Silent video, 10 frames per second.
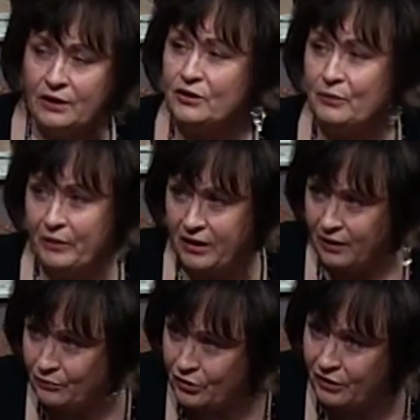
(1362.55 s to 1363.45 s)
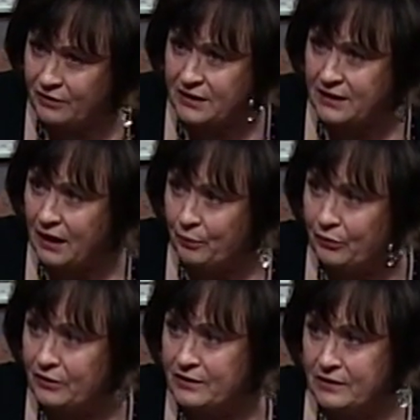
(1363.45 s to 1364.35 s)
to become true
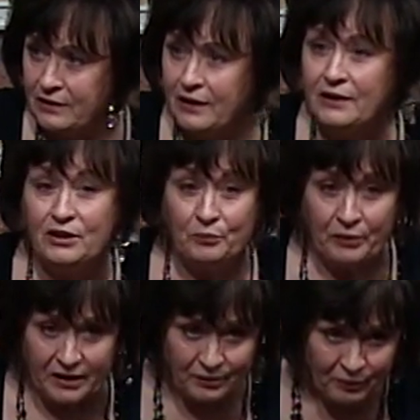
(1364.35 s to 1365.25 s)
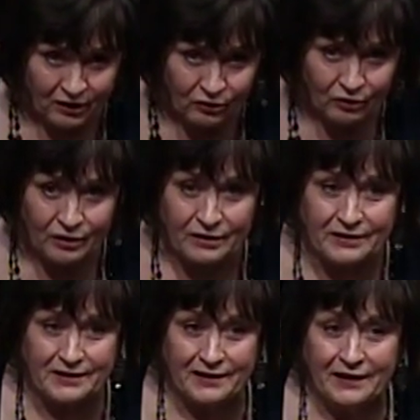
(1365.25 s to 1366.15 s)
disciples, to pick up our
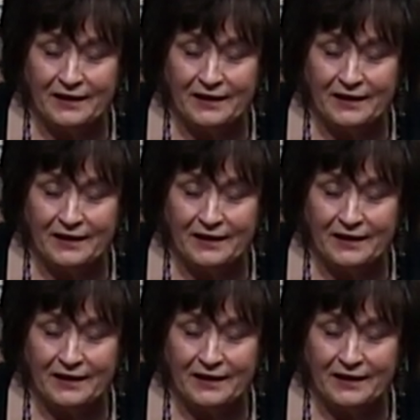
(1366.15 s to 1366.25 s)
cross.